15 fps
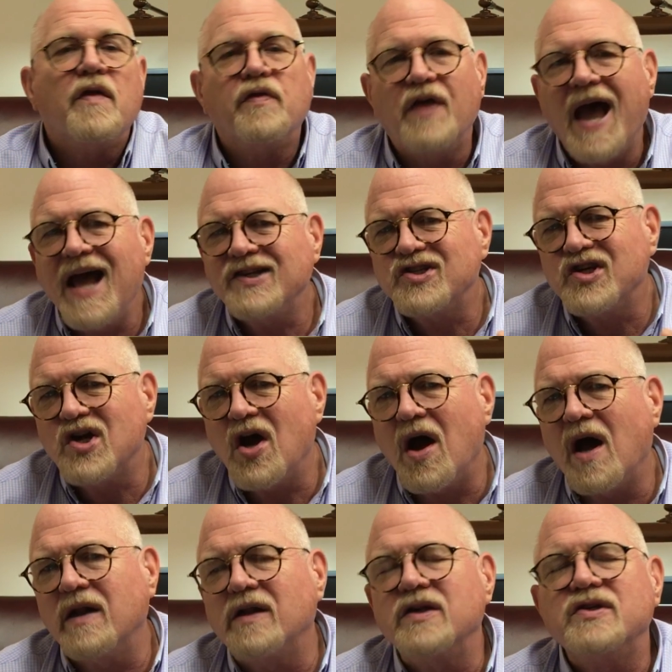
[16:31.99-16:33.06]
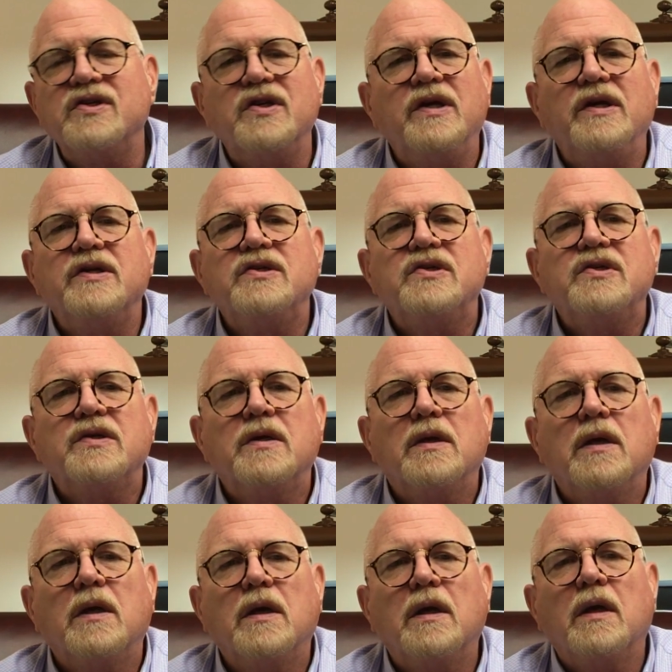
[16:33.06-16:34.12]
That's godlessness,
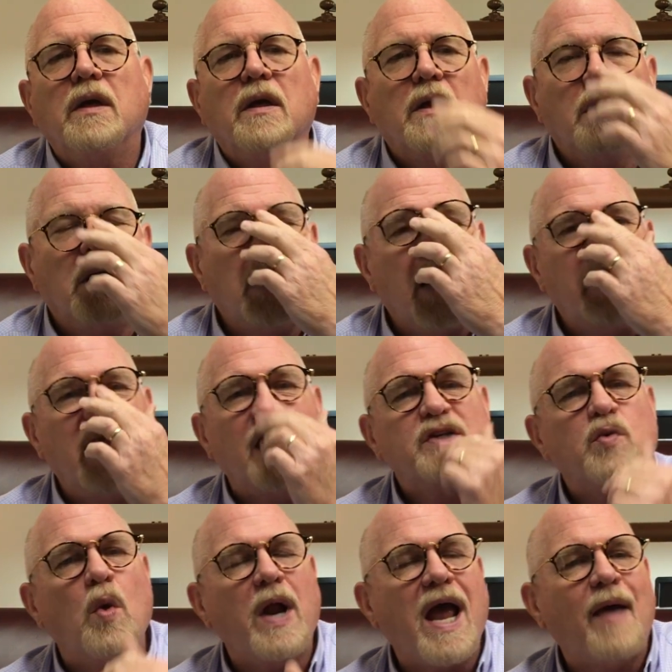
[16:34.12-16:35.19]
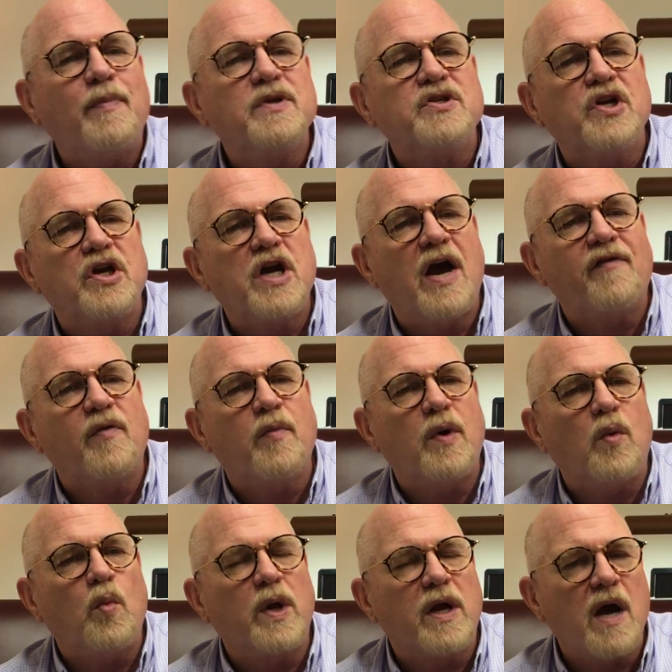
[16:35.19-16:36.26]
and that's what happens in
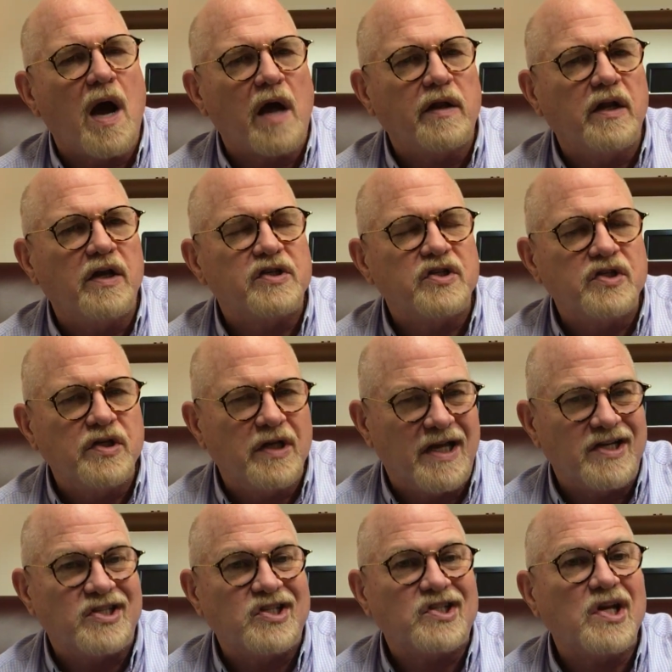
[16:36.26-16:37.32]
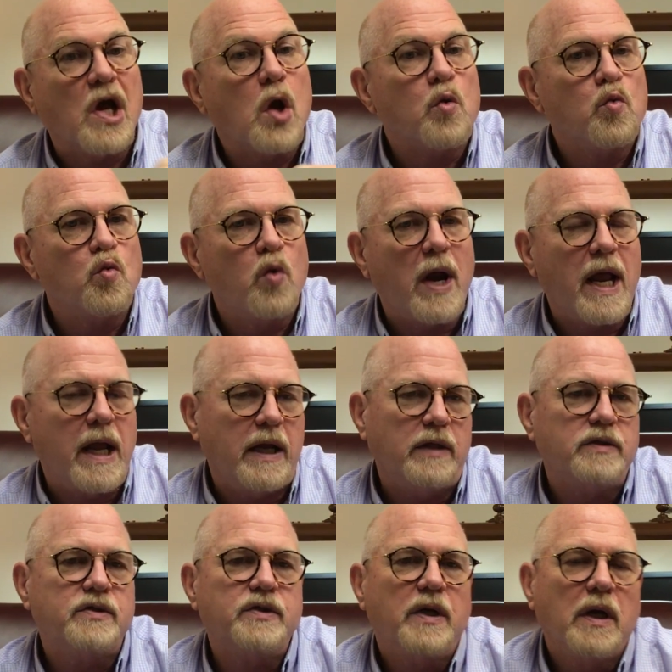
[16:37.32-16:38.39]
government when godlessness
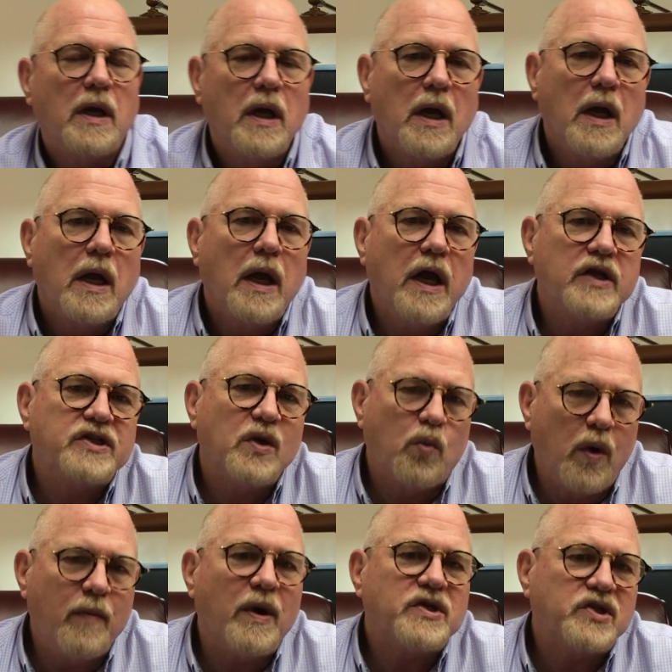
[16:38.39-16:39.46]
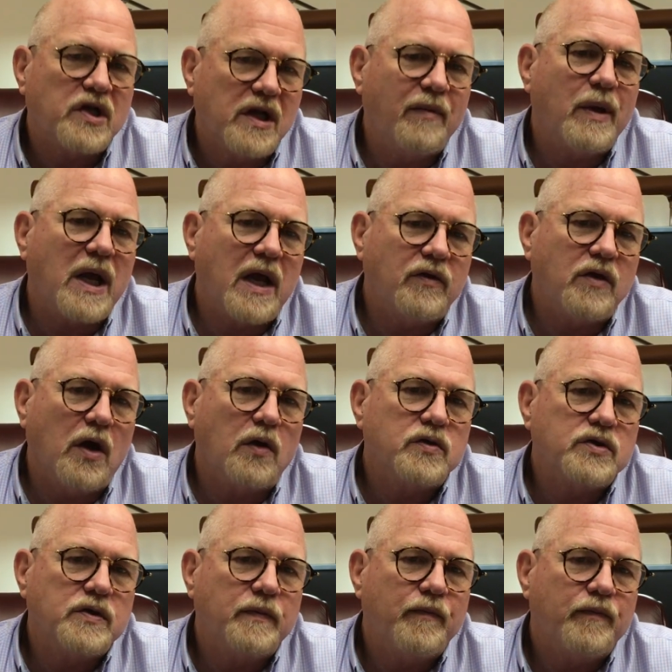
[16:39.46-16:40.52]
reigns, is that we must eliminate
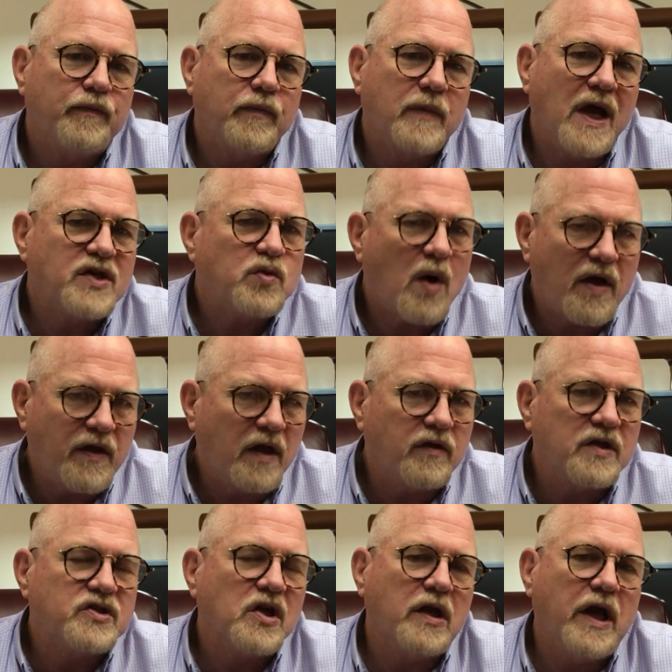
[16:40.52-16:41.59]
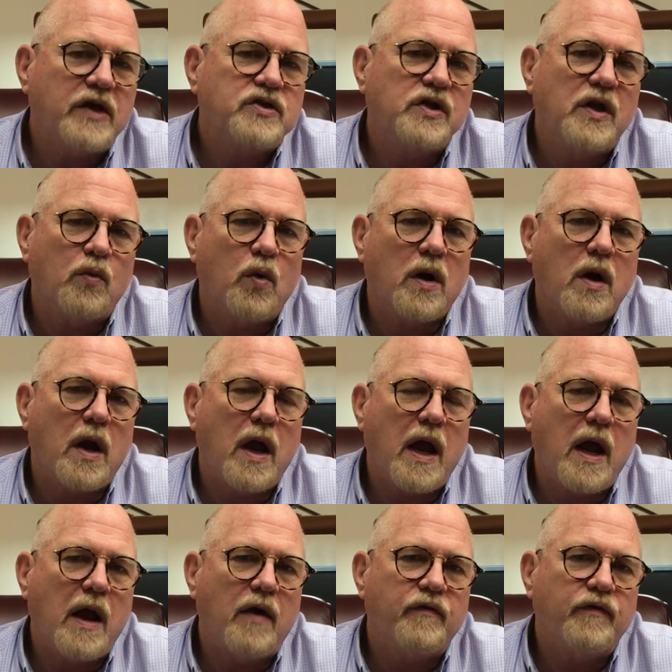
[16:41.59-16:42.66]
those. That's why I think this election that we're going to
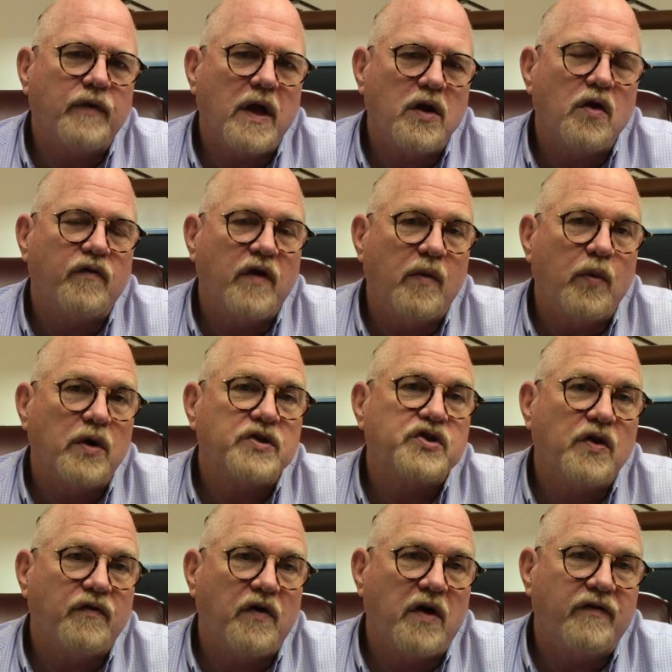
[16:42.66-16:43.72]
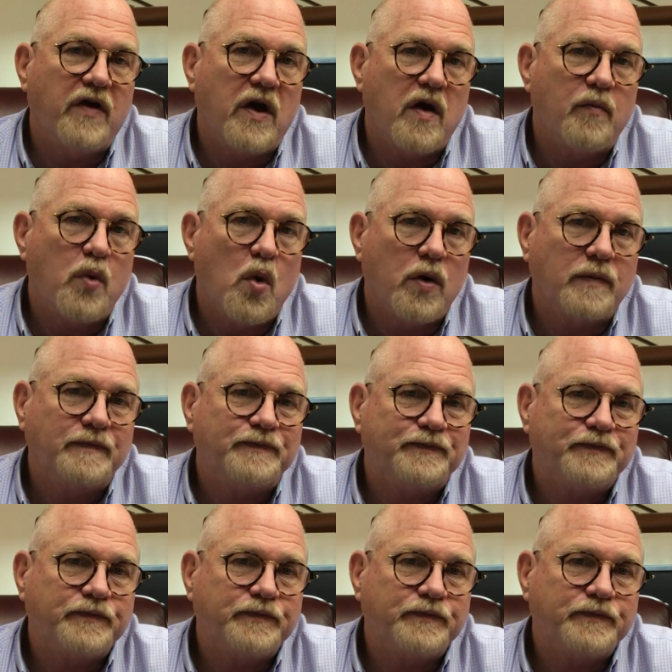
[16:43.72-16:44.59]
have in November is so very, very important.